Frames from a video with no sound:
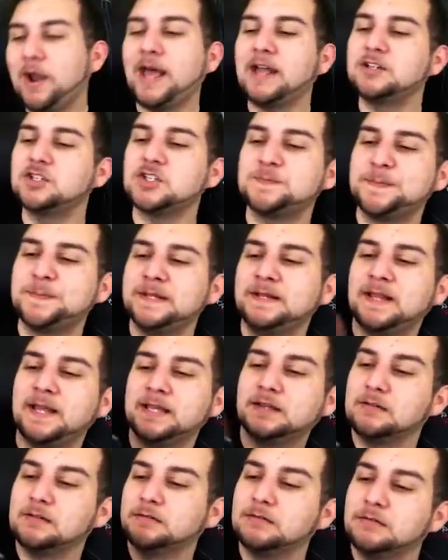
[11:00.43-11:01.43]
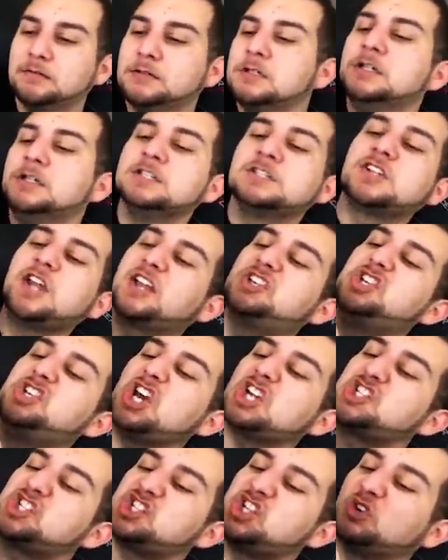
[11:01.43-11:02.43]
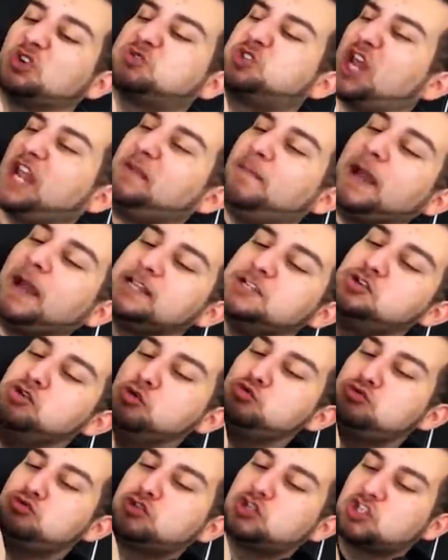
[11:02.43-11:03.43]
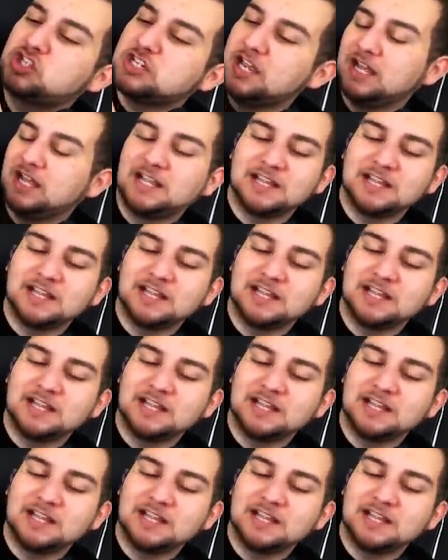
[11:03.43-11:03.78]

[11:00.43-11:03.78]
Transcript: I just be like? It's like yes, I'll take my nudes.